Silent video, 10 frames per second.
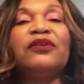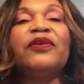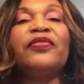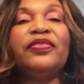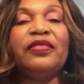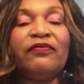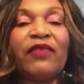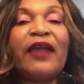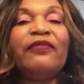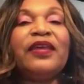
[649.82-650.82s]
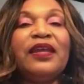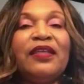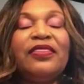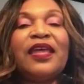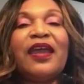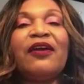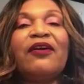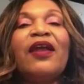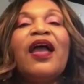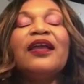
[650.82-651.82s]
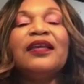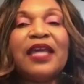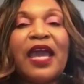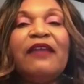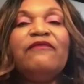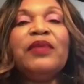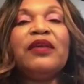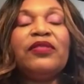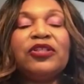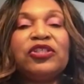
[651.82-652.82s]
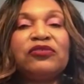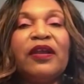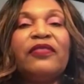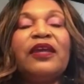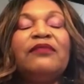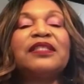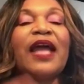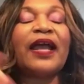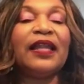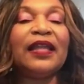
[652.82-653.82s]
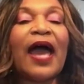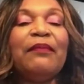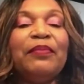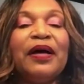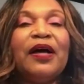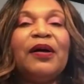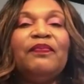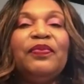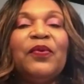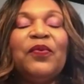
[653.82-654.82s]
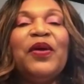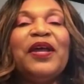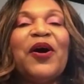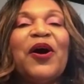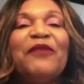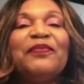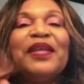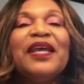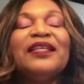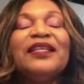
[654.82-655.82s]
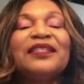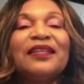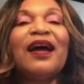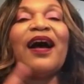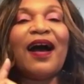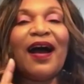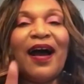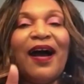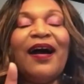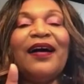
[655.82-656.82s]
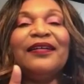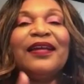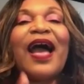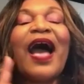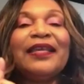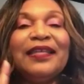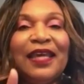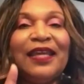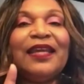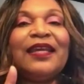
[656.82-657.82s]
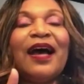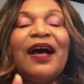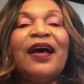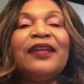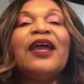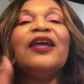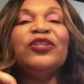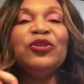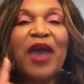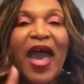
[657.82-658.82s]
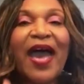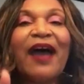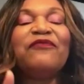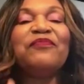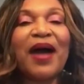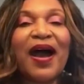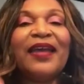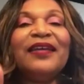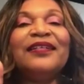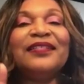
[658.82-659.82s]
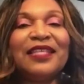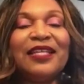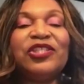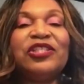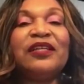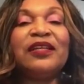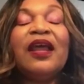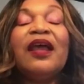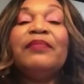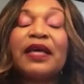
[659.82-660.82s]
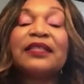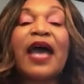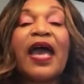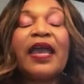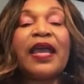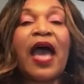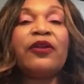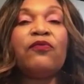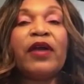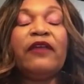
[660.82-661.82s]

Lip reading: with right then and there gave me the strength. It was like a light bulb went off. Aha, I get it, God. You have my attention. Because I had gotten away